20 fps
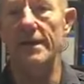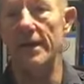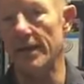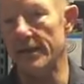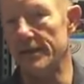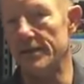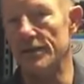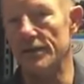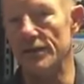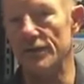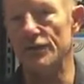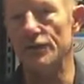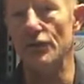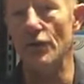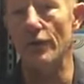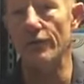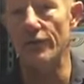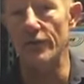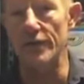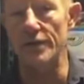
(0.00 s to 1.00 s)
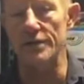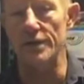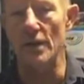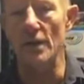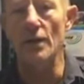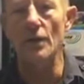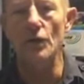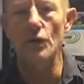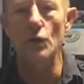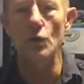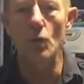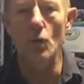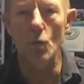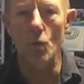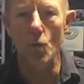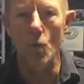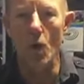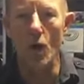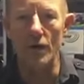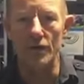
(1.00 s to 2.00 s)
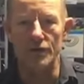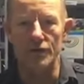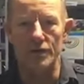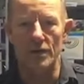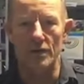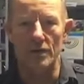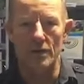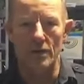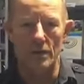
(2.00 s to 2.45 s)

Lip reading: get to the surface, you will watch